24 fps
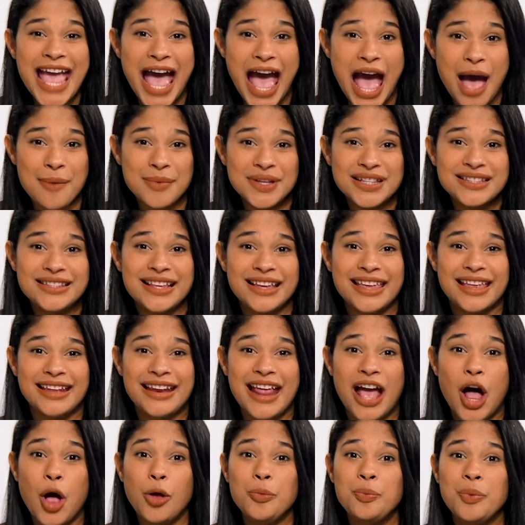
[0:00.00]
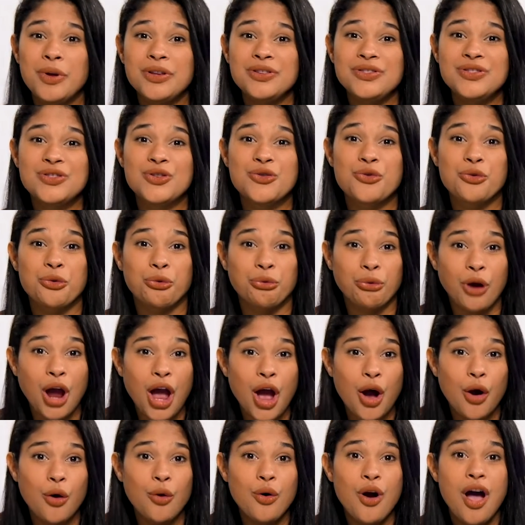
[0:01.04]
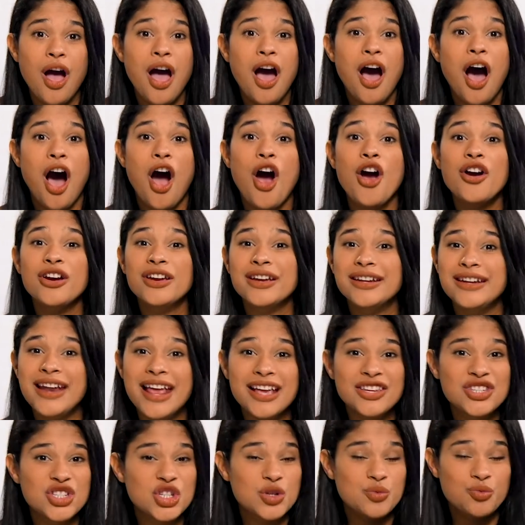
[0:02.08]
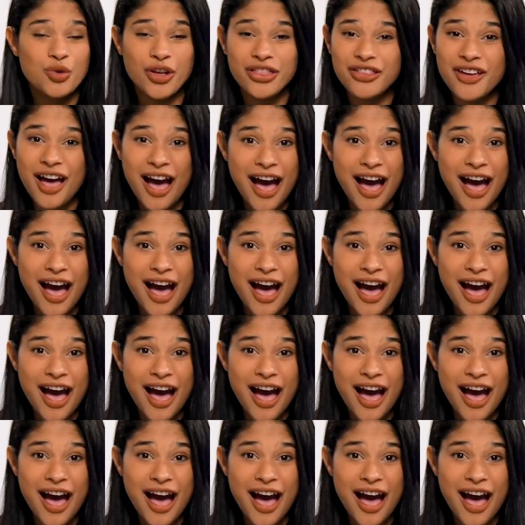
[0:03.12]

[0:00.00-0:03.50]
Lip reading: habits that can help us grow our connection with